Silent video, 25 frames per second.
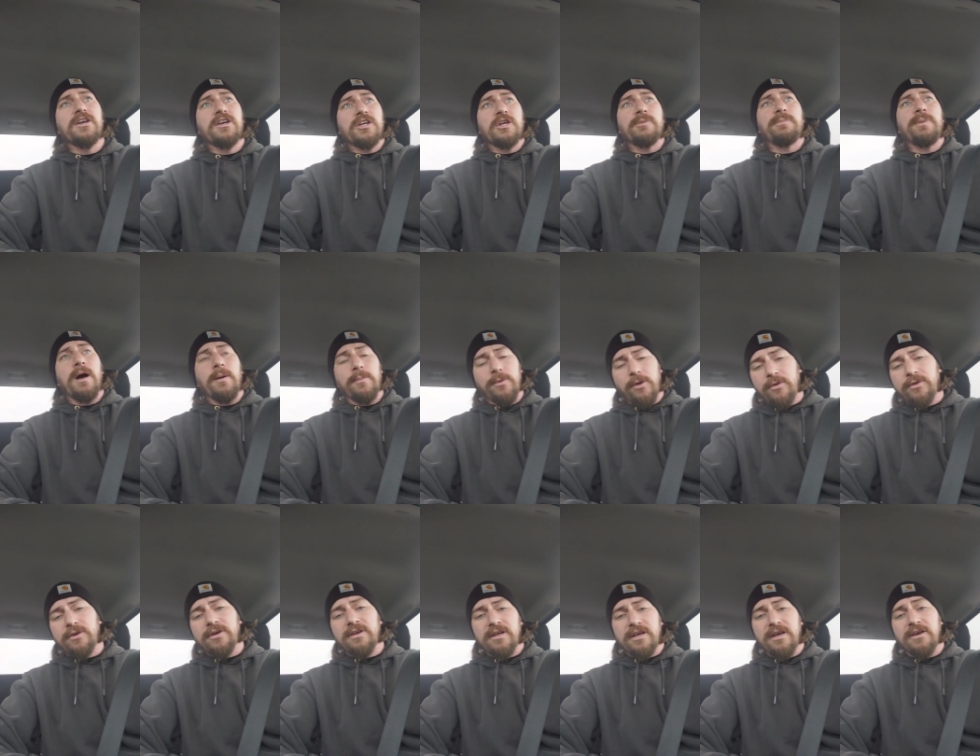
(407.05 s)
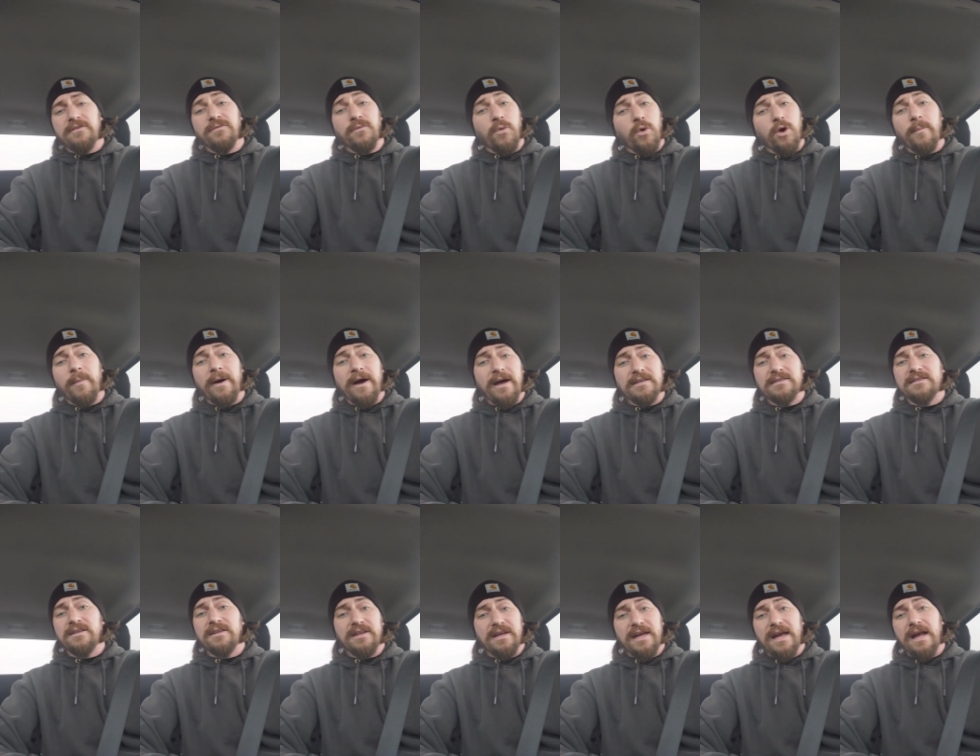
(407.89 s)
you're probably only going to get 4 miles
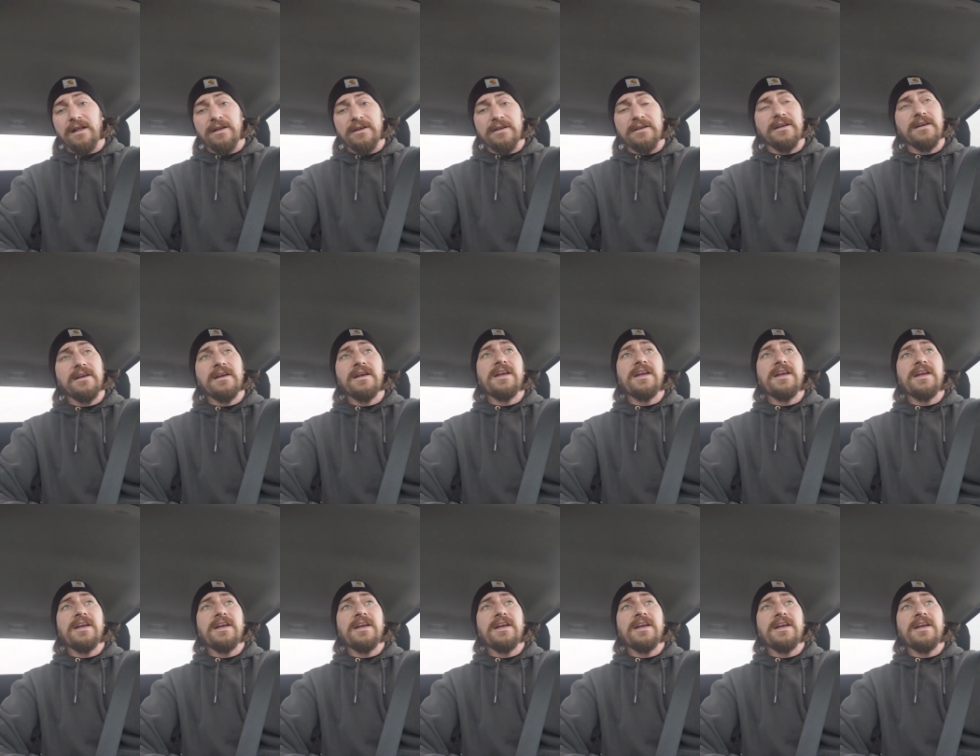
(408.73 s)
to the gallon.